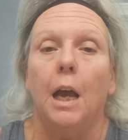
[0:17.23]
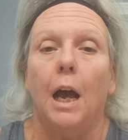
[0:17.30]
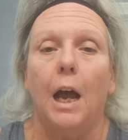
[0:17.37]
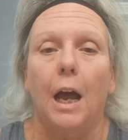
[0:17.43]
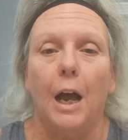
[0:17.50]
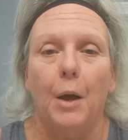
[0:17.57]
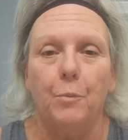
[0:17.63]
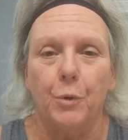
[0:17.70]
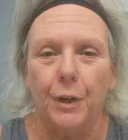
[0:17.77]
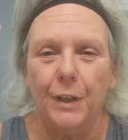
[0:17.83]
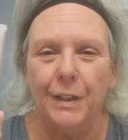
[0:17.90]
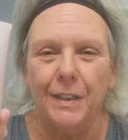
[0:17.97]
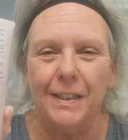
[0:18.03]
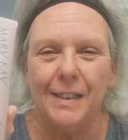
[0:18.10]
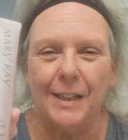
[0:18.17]
We're going
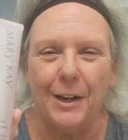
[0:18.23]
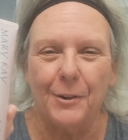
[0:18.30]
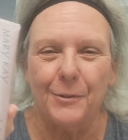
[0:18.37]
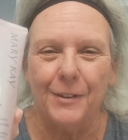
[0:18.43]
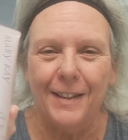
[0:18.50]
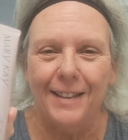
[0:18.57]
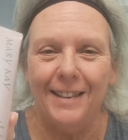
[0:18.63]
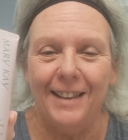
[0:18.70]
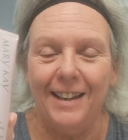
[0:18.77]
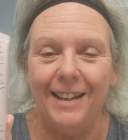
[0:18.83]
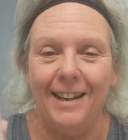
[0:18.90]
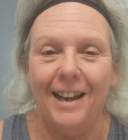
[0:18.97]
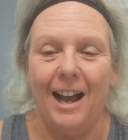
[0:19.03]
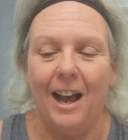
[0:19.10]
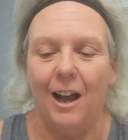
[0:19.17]
to start with
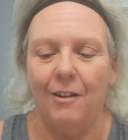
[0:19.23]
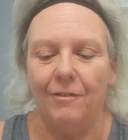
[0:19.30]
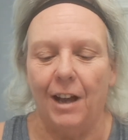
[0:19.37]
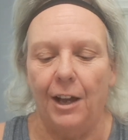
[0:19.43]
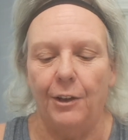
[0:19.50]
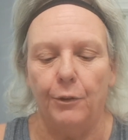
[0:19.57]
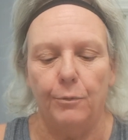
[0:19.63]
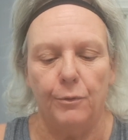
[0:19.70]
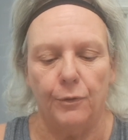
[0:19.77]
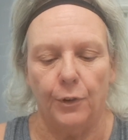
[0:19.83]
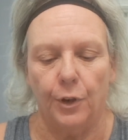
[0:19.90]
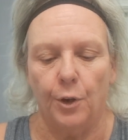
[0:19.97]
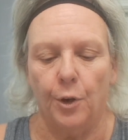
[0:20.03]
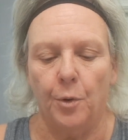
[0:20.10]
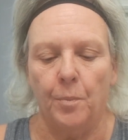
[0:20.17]
the Value
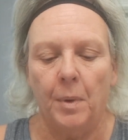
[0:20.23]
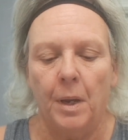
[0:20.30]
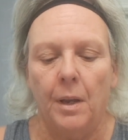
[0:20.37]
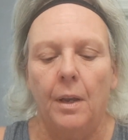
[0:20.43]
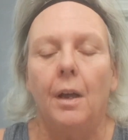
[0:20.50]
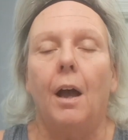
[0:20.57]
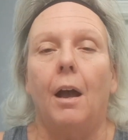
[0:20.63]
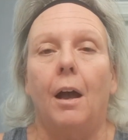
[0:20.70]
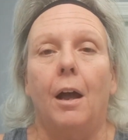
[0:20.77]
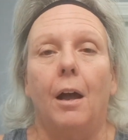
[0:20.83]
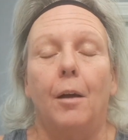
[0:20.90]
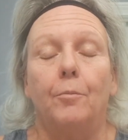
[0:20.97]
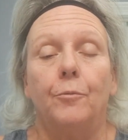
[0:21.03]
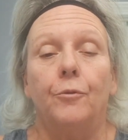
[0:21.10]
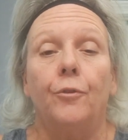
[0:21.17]
Firm
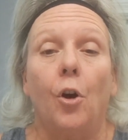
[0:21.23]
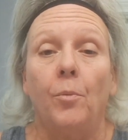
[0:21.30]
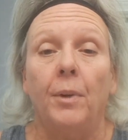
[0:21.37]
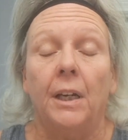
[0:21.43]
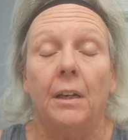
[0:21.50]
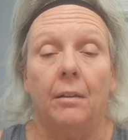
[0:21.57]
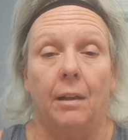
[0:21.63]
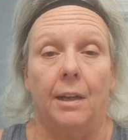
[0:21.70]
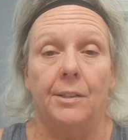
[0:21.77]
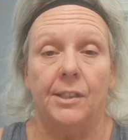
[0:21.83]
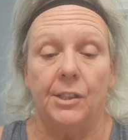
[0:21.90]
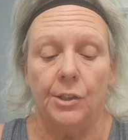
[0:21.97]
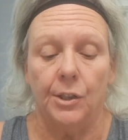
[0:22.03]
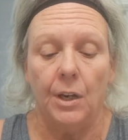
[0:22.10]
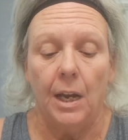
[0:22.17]
foaming
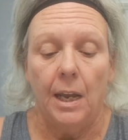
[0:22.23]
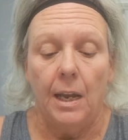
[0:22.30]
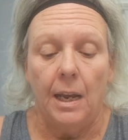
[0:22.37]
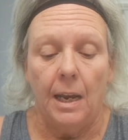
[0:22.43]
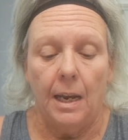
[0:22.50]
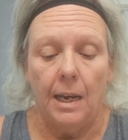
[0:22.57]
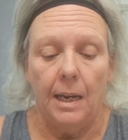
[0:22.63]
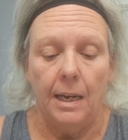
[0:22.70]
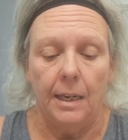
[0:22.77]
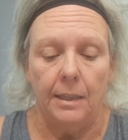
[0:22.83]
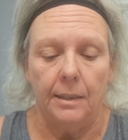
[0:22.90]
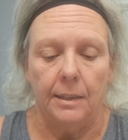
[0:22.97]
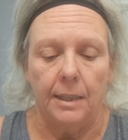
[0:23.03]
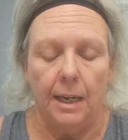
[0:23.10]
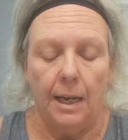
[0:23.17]
cleanser.
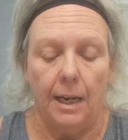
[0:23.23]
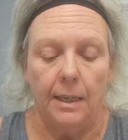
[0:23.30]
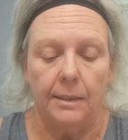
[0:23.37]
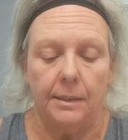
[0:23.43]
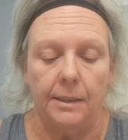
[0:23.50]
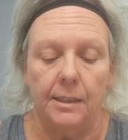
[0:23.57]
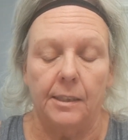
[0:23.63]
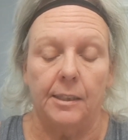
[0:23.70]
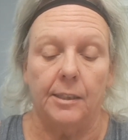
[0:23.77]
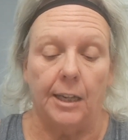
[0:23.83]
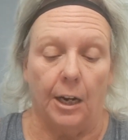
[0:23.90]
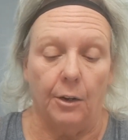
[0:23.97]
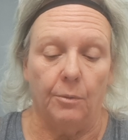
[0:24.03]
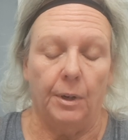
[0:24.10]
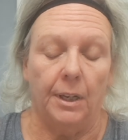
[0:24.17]
And to
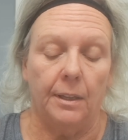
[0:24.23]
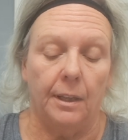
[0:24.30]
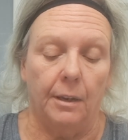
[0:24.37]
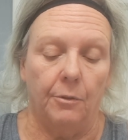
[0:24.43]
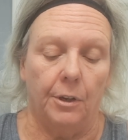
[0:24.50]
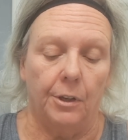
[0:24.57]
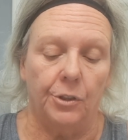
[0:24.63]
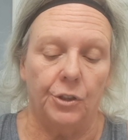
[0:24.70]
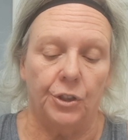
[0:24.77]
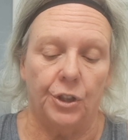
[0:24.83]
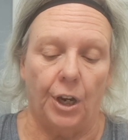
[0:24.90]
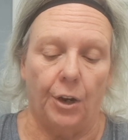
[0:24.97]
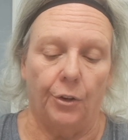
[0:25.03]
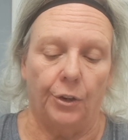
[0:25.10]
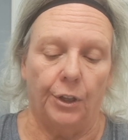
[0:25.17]
start with, I want to
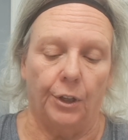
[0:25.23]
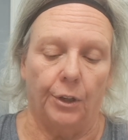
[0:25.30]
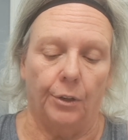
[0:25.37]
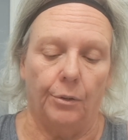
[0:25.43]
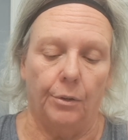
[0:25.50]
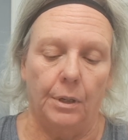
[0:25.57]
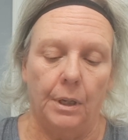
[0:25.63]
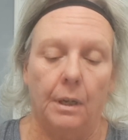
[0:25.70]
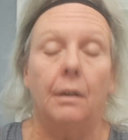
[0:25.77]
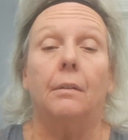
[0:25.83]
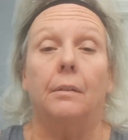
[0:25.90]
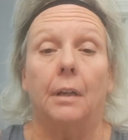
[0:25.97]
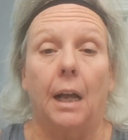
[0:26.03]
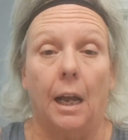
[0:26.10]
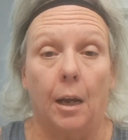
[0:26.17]
show you
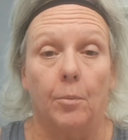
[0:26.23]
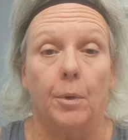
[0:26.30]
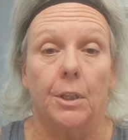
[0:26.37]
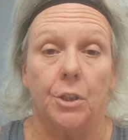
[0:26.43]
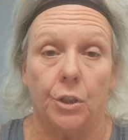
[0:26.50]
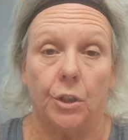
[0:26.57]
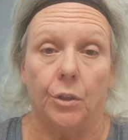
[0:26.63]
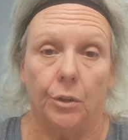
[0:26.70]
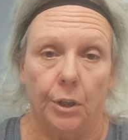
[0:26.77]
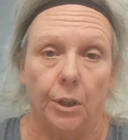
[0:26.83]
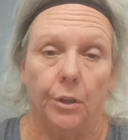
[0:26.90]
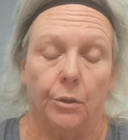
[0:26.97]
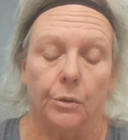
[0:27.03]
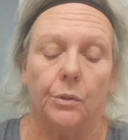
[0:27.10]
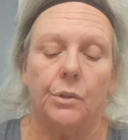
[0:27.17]
how much you
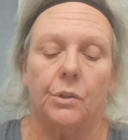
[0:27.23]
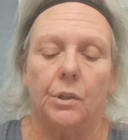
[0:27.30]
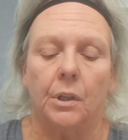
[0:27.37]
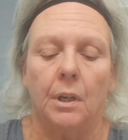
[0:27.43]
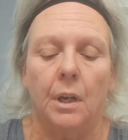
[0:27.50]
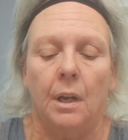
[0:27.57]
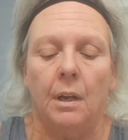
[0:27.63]
use.